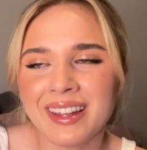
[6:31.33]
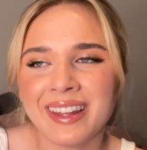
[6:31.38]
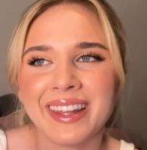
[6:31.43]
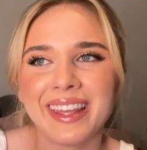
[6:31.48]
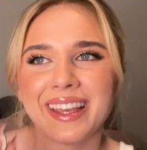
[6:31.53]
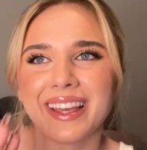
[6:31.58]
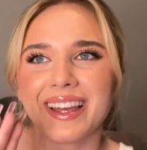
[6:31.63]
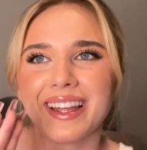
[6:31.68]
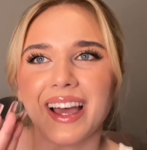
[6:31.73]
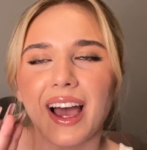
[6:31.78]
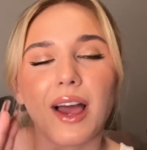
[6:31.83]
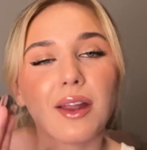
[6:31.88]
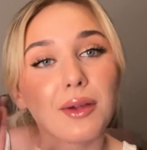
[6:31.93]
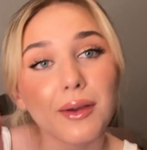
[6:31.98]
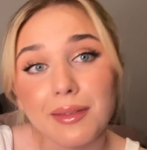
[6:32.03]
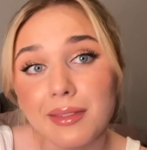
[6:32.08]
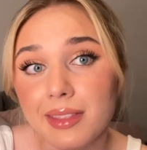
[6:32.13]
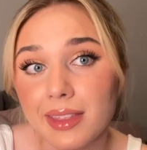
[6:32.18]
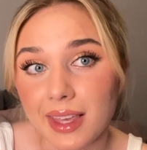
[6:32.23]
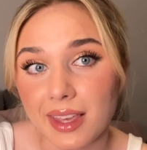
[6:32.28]
Like, I
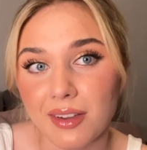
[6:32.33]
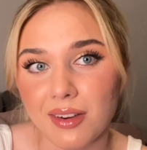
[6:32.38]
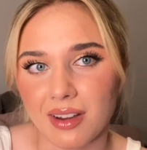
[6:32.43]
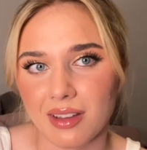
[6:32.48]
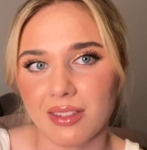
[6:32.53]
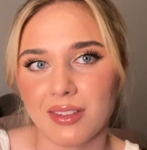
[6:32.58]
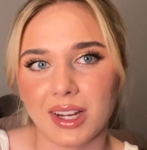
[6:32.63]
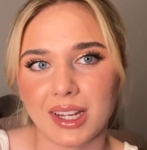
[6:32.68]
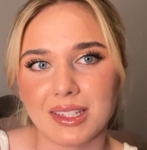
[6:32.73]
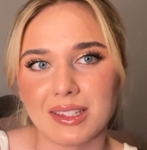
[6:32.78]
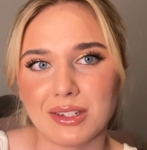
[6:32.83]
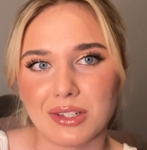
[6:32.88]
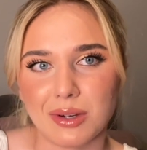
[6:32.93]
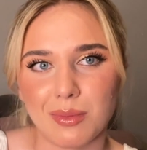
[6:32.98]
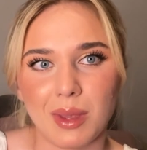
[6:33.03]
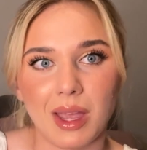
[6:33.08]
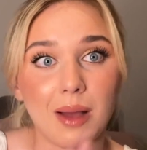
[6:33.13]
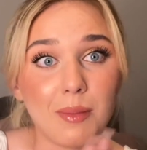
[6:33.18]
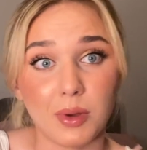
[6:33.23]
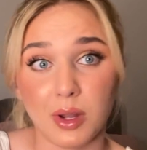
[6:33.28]
don't think you're a threat to
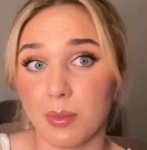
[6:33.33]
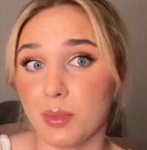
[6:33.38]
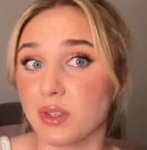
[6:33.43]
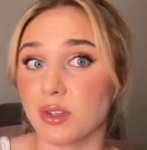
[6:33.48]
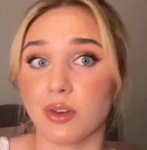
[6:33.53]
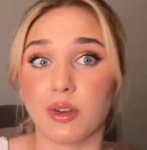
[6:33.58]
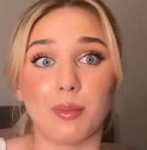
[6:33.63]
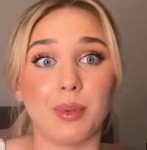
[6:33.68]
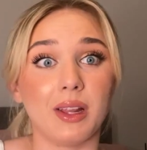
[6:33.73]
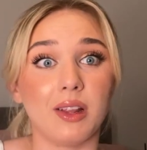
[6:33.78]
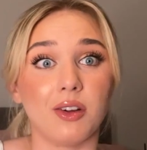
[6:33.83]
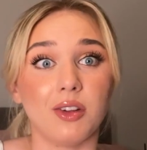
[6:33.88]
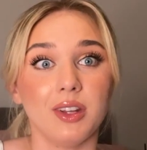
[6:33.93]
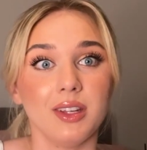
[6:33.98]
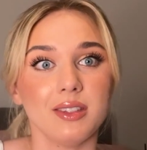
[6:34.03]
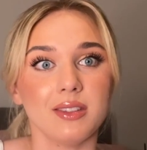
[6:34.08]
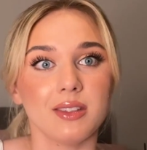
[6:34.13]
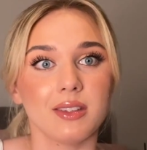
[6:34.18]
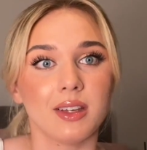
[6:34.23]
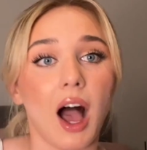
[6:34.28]
Jimmy. I'm gonna be so completely
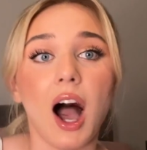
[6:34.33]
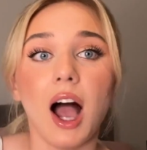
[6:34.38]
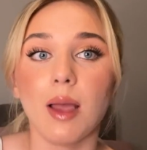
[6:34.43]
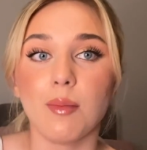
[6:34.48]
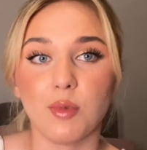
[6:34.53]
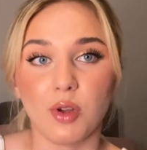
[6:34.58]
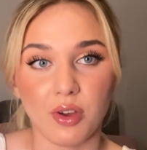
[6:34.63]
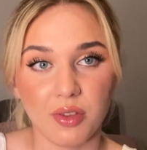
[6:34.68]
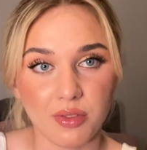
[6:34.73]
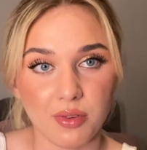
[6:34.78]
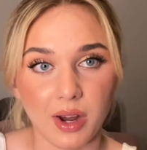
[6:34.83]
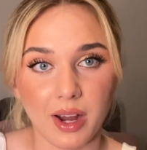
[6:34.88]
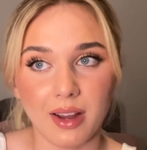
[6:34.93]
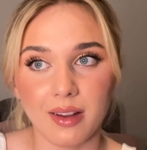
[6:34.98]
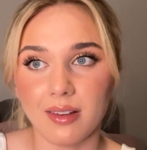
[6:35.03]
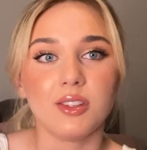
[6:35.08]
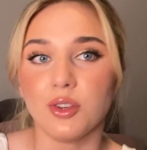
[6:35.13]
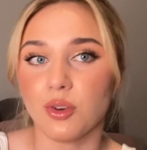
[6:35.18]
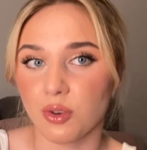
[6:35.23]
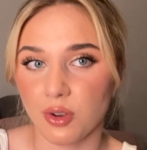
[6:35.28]
honest. I'm not a
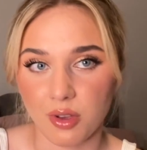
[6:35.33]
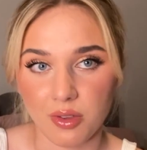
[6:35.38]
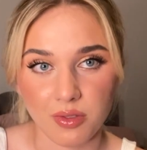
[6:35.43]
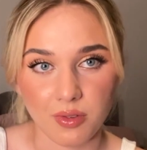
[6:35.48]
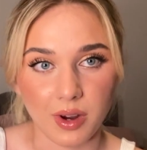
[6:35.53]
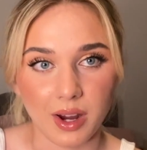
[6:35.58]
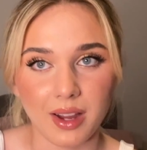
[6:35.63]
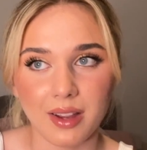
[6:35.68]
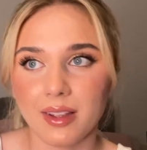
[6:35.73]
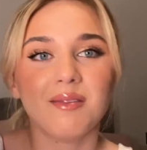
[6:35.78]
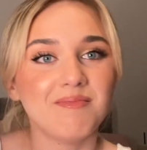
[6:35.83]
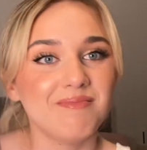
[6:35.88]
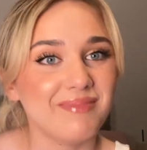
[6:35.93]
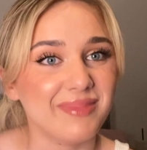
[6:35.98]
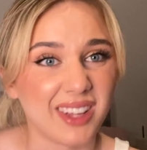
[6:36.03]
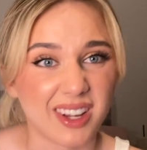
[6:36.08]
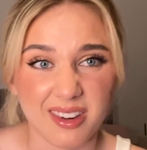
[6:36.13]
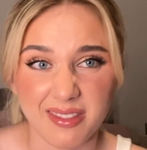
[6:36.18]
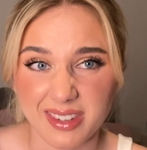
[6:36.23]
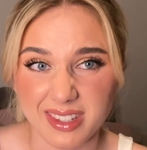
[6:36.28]
threat. You're not a threat.
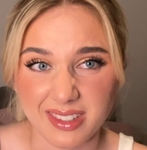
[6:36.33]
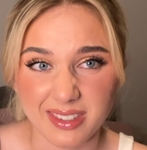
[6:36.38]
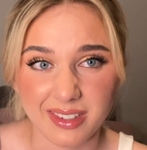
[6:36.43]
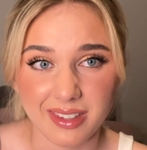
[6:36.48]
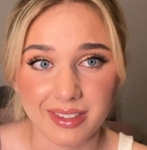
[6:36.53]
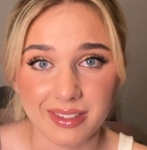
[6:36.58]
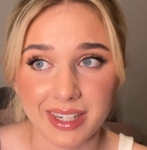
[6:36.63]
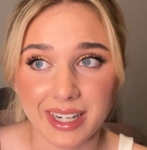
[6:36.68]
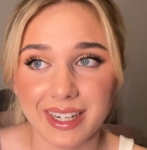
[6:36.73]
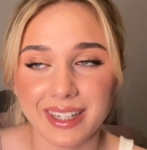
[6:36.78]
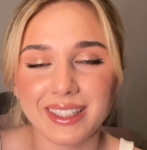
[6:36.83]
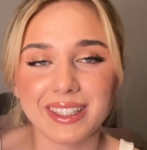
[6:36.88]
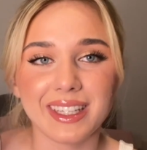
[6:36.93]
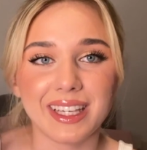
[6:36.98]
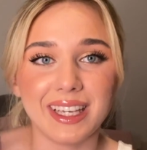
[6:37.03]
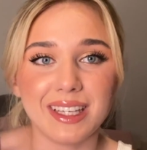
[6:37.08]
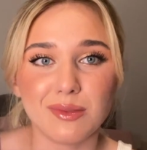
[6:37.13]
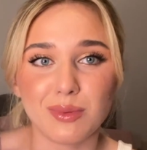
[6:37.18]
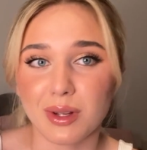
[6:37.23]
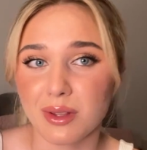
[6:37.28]
None of us are a threat.
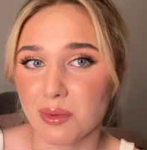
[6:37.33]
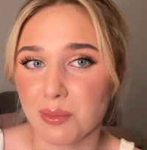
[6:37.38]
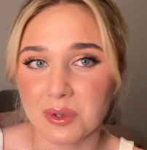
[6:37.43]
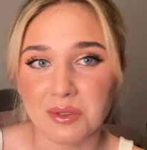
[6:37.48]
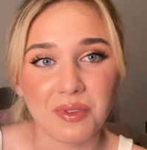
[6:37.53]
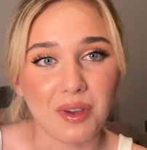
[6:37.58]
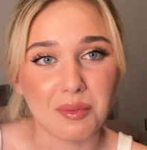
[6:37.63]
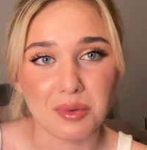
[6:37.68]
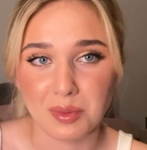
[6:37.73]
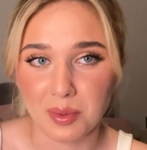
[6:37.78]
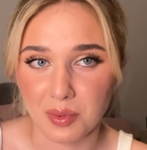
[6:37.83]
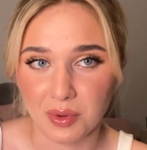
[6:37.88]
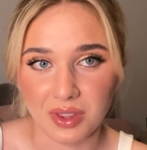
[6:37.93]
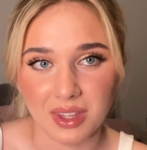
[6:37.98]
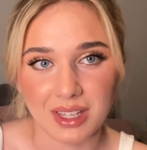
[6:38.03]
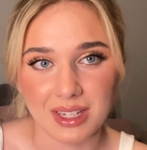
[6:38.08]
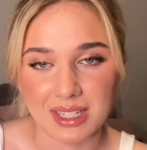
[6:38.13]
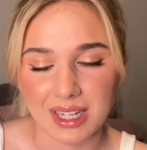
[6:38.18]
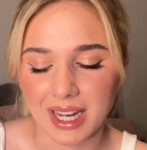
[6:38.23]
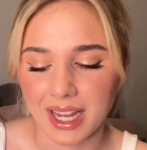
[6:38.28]
He's one of the most famous people on
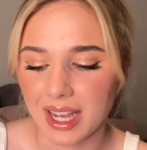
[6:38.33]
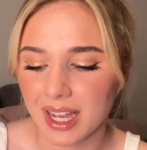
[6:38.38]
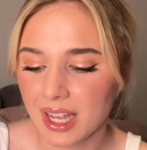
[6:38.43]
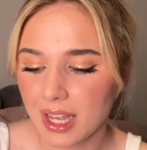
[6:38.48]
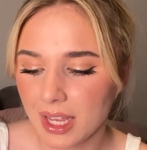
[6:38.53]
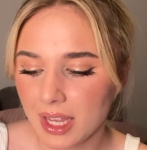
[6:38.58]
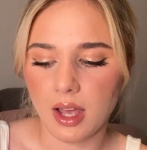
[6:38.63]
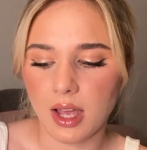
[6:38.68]
the internet.